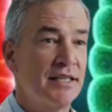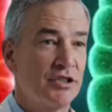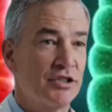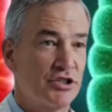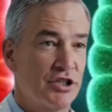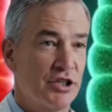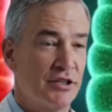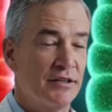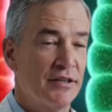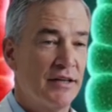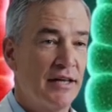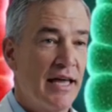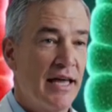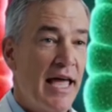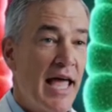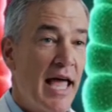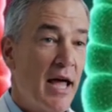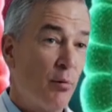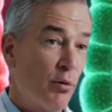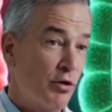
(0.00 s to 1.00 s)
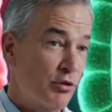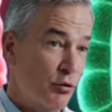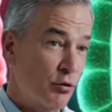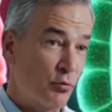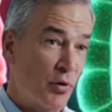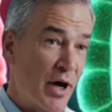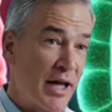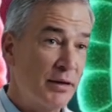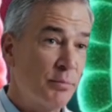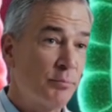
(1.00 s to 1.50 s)
live under constant
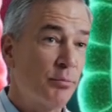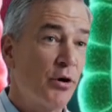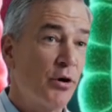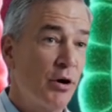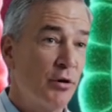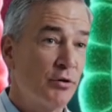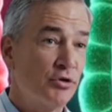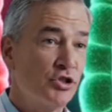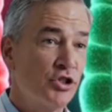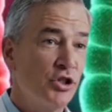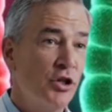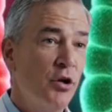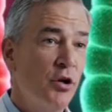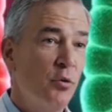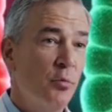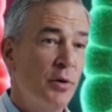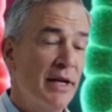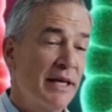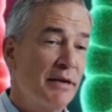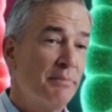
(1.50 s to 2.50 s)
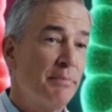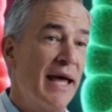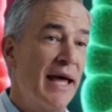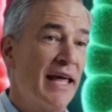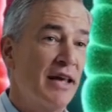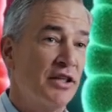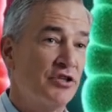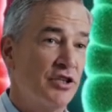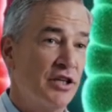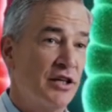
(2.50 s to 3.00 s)
tension, rushing, worrying,
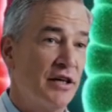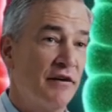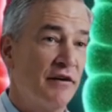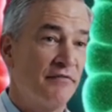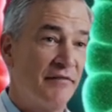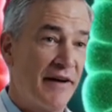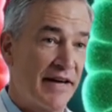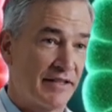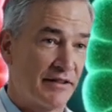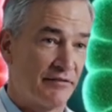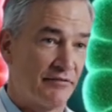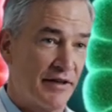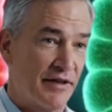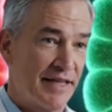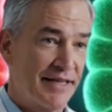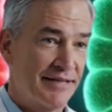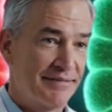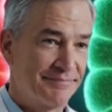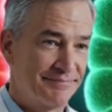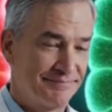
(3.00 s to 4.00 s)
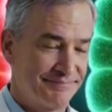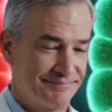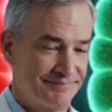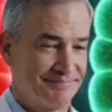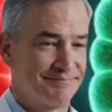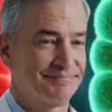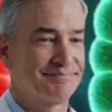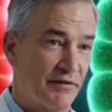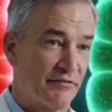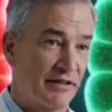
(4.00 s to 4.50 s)
overthinking, your body
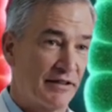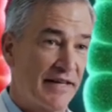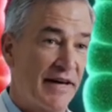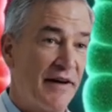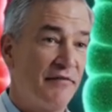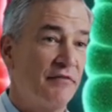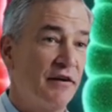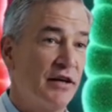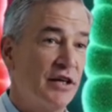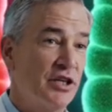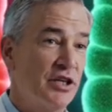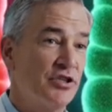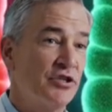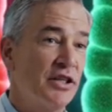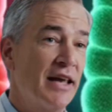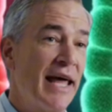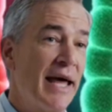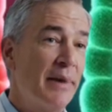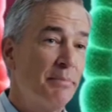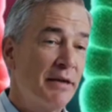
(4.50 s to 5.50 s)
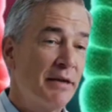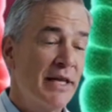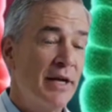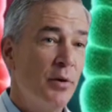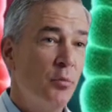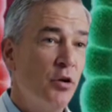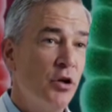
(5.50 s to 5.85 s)
shifts into survival mode.